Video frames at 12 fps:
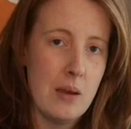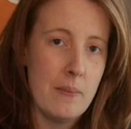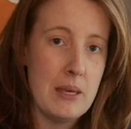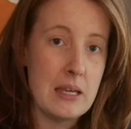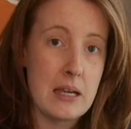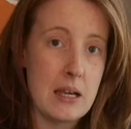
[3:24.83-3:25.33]

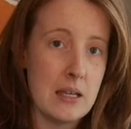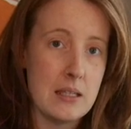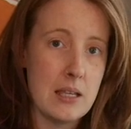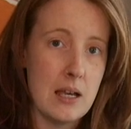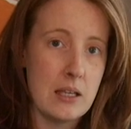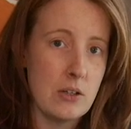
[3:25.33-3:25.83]

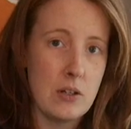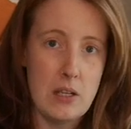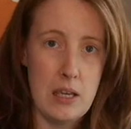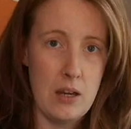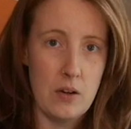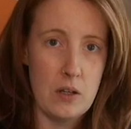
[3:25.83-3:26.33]
because I
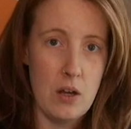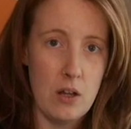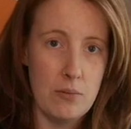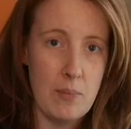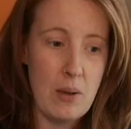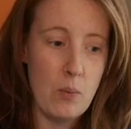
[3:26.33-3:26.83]
couldn't carry
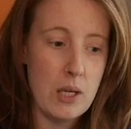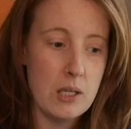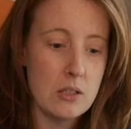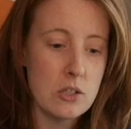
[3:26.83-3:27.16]
all of my weight.